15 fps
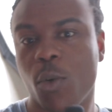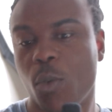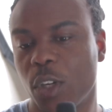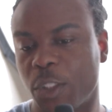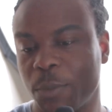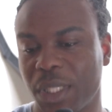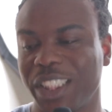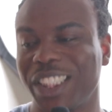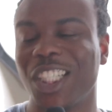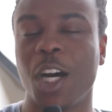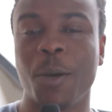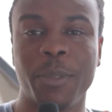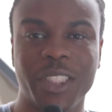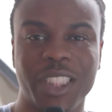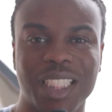Once my
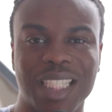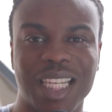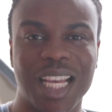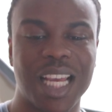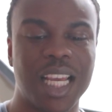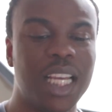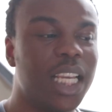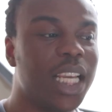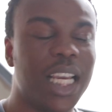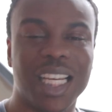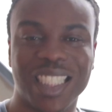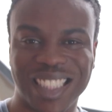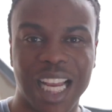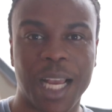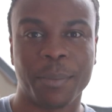setup is in there,
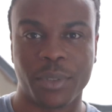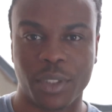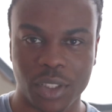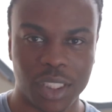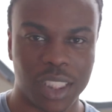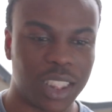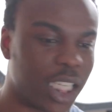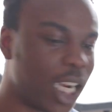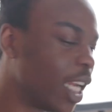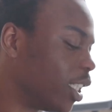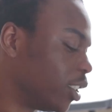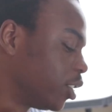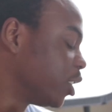it's absolutely tiny.